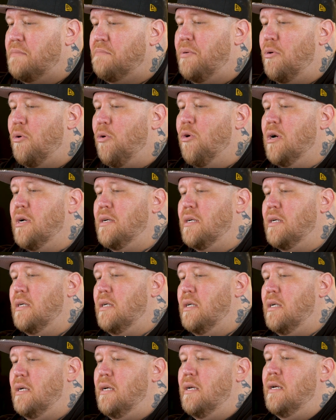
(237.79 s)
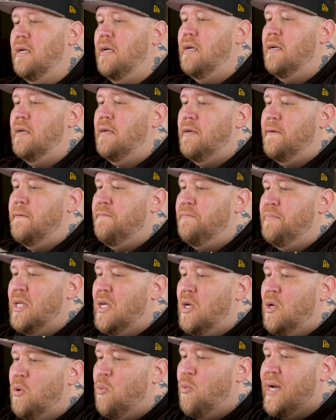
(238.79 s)
important,
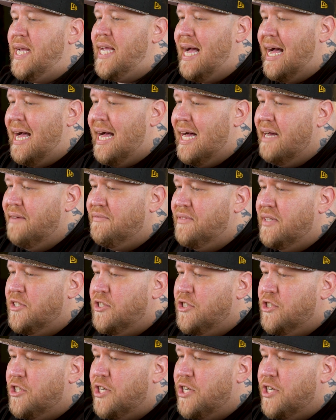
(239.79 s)
we have the